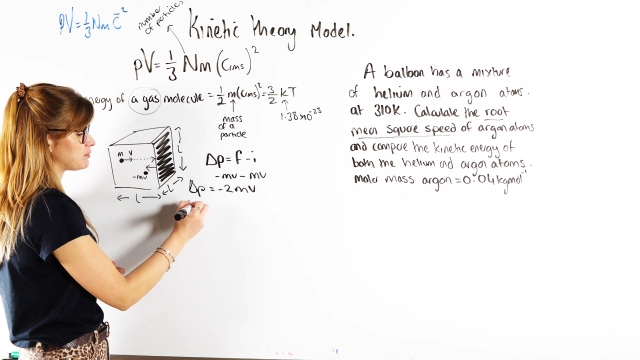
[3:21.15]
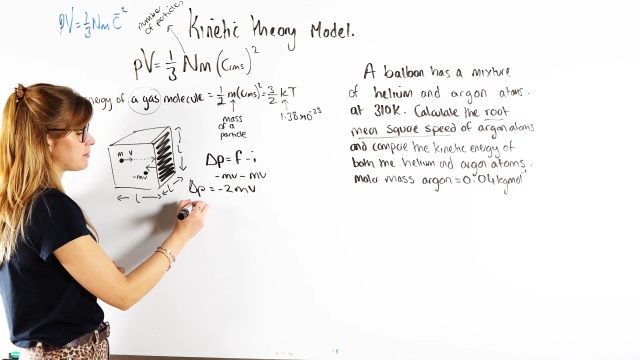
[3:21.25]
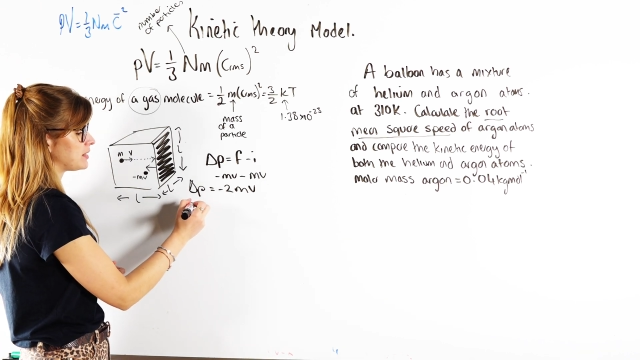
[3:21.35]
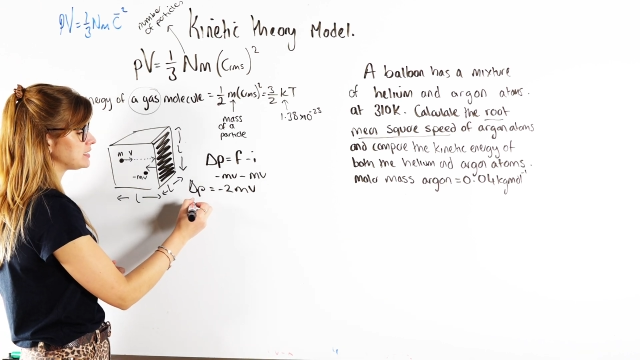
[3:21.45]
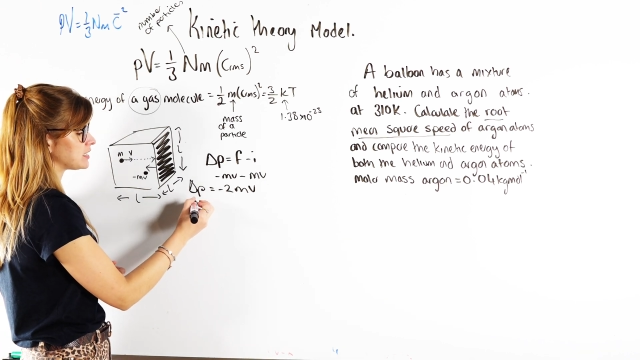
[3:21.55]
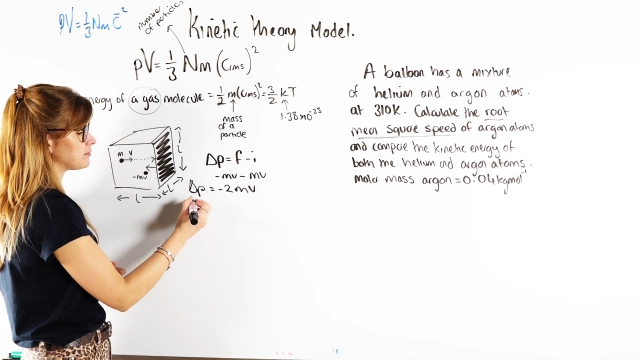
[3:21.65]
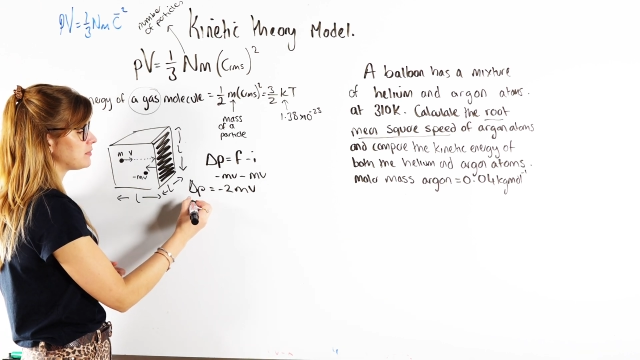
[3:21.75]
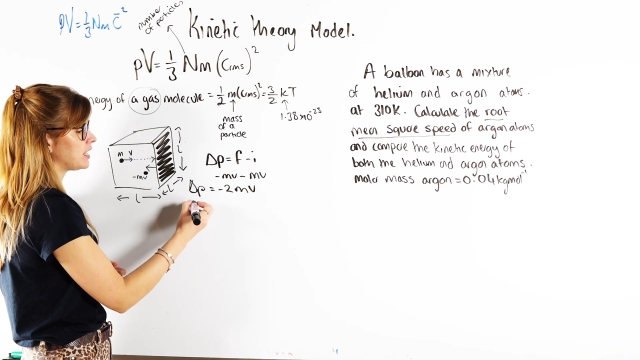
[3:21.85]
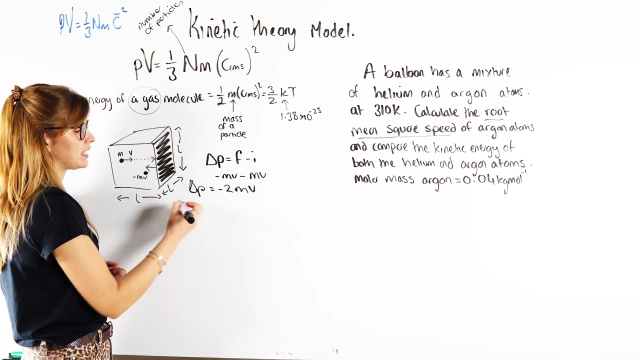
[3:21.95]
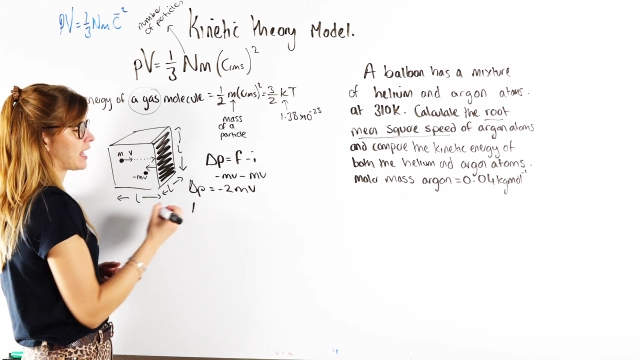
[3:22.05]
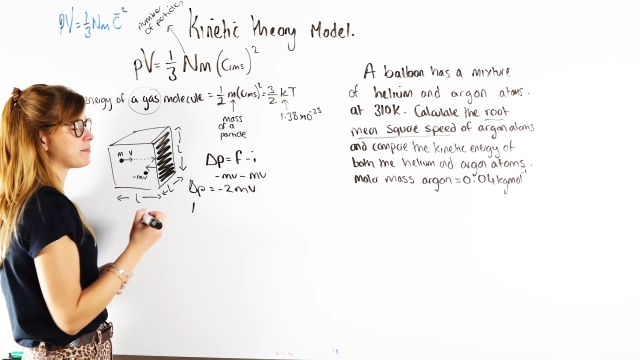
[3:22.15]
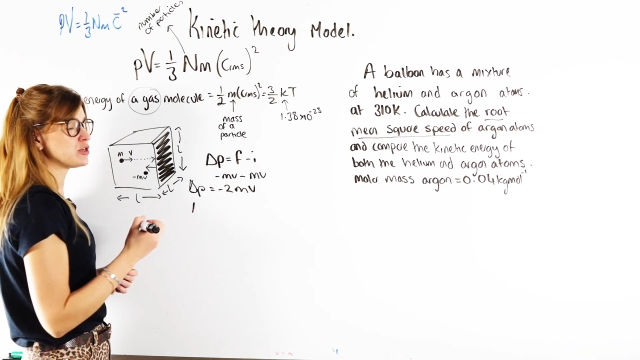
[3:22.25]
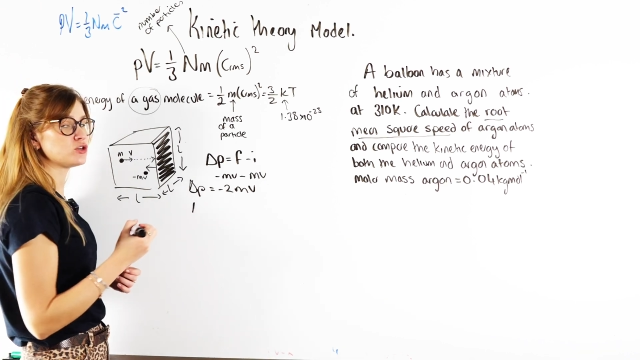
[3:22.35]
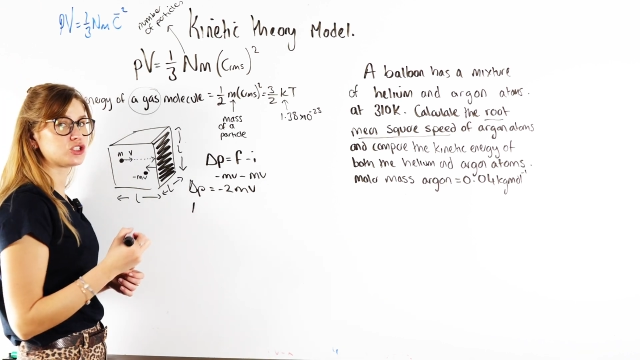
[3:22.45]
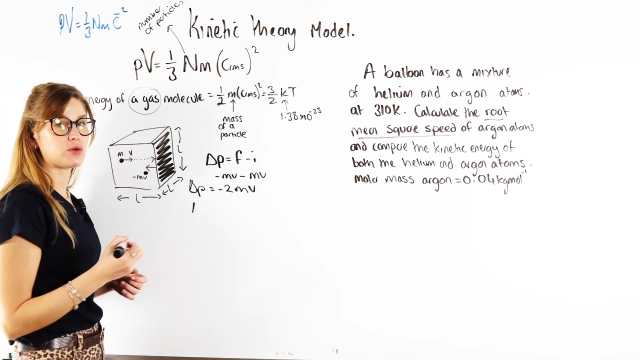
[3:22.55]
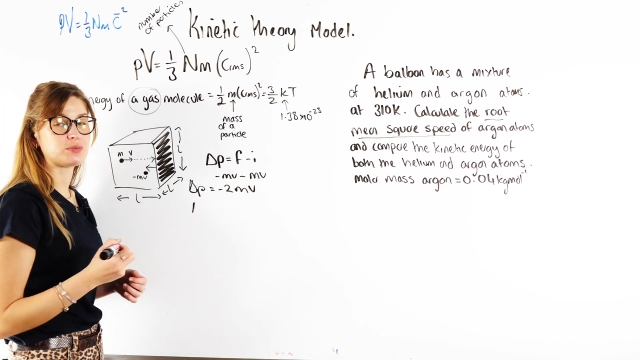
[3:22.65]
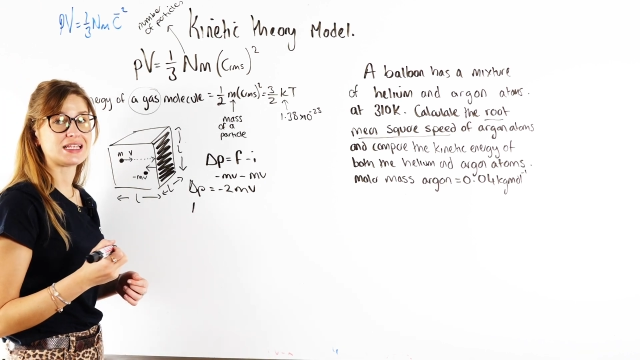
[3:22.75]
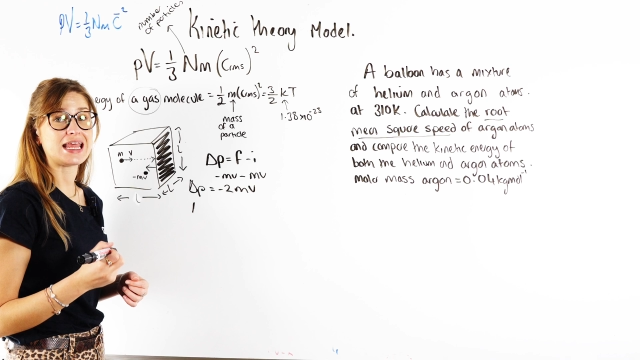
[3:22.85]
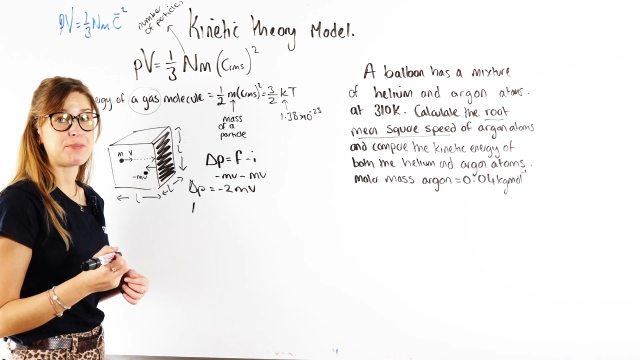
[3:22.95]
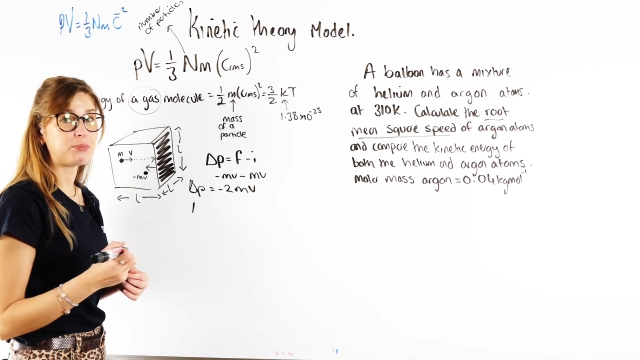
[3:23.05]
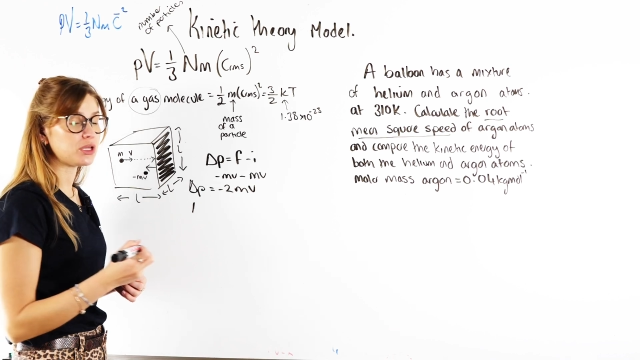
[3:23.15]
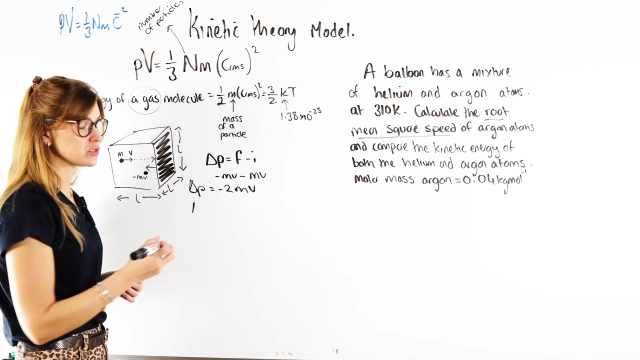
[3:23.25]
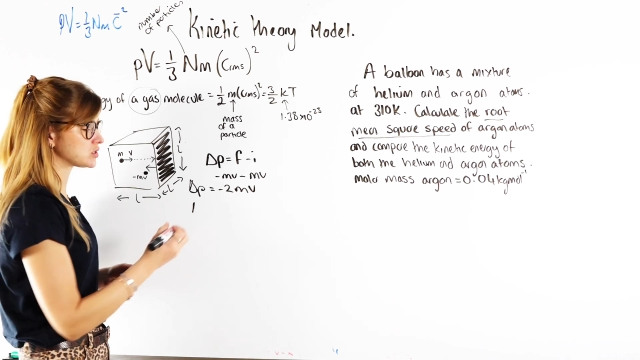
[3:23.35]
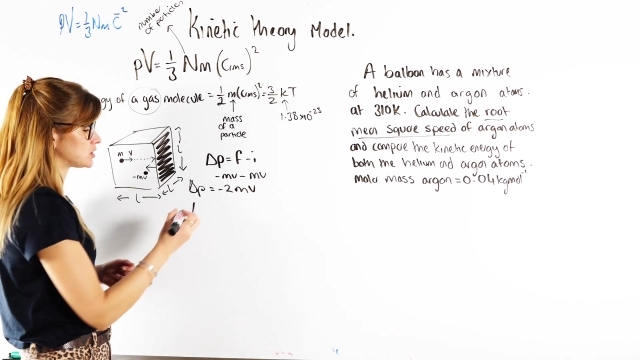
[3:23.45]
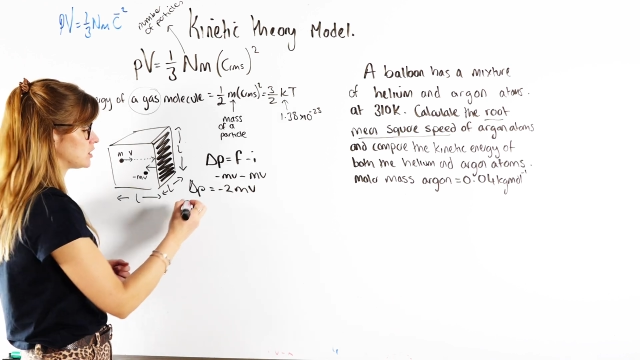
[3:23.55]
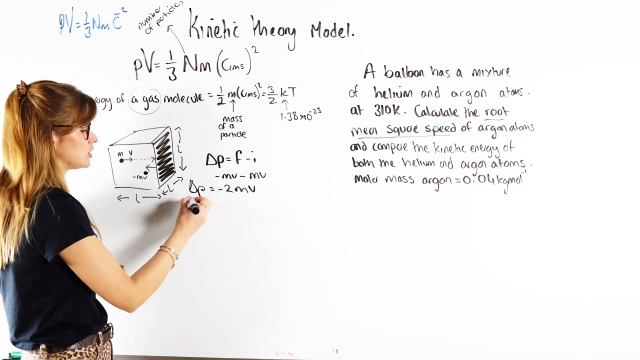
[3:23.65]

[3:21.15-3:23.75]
momentum can be used to represent impulse.